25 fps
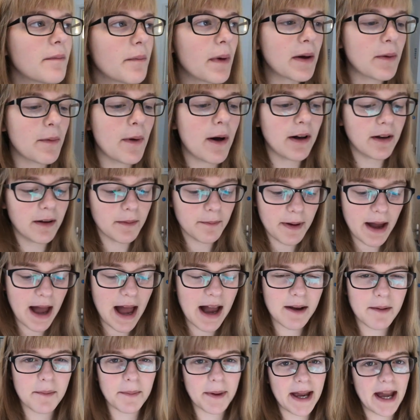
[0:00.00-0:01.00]
My welcome
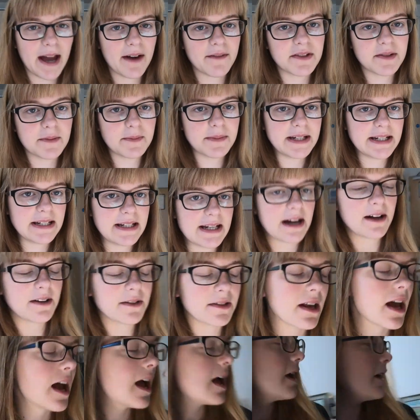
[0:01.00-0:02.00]
pack might have some
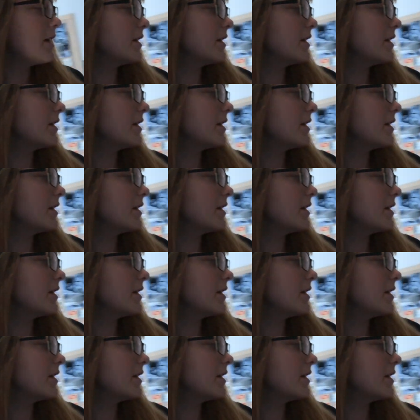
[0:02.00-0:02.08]
details.